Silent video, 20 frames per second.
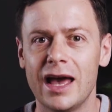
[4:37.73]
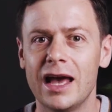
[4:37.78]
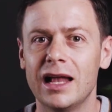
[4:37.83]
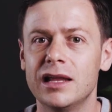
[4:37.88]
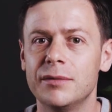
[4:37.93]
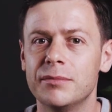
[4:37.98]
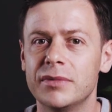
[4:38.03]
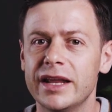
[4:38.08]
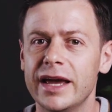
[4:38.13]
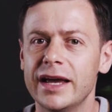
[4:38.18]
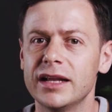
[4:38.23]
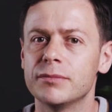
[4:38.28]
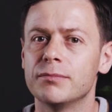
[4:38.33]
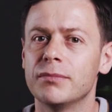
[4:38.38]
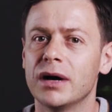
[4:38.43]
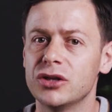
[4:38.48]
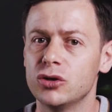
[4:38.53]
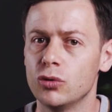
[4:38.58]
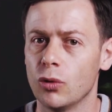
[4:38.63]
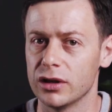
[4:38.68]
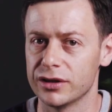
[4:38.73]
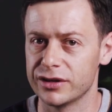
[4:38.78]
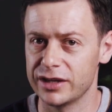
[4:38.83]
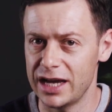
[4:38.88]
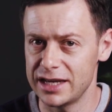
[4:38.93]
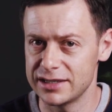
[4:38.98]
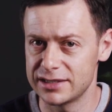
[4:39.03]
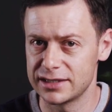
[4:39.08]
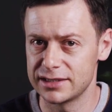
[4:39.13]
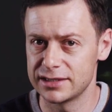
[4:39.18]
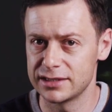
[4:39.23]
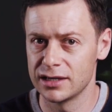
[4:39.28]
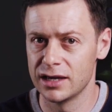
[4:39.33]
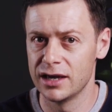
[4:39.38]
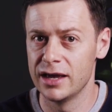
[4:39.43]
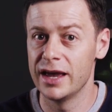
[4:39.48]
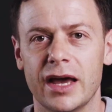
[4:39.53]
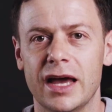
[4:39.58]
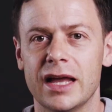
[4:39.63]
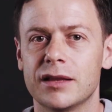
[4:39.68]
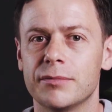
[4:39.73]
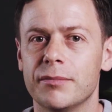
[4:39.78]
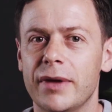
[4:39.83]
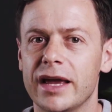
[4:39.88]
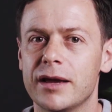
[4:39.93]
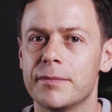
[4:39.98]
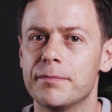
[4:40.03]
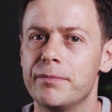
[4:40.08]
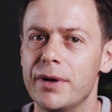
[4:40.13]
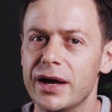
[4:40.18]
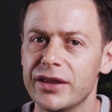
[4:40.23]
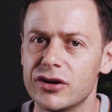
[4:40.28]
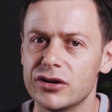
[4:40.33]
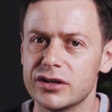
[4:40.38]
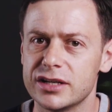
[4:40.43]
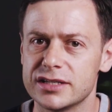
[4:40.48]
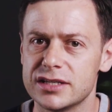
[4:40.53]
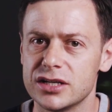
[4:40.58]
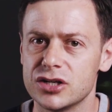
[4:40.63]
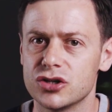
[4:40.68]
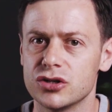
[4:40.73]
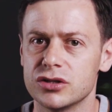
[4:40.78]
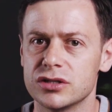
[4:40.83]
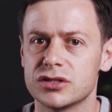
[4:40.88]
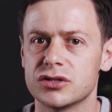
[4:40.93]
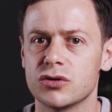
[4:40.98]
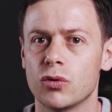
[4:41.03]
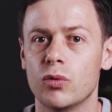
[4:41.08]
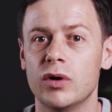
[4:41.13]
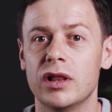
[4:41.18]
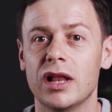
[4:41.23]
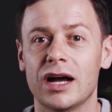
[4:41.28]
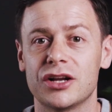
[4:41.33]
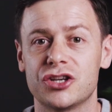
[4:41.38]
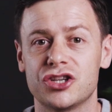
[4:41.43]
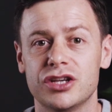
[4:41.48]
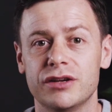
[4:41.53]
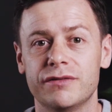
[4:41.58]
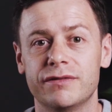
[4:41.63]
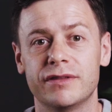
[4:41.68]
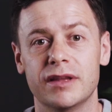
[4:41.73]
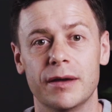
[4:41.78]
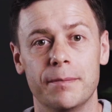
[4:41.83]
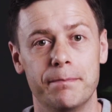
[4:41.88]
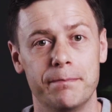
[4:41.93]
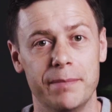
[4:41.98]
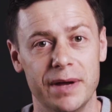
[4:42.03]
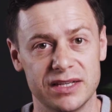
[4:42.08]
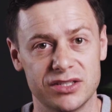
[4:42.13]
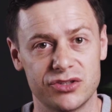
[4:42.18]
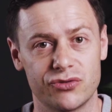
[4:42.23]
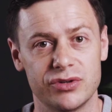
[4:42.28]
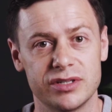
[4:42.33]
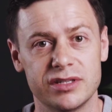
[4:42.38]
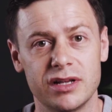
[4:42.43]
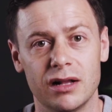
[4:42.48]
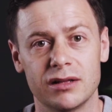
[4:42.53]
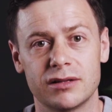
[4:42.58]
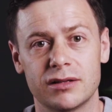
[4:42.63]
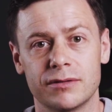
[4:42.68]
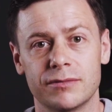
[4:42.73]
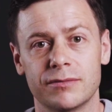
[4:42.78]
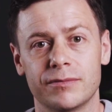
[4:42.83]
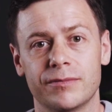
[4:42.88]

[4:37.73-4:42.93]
eliminate manual tasks, and make better decisions will achieve the best result.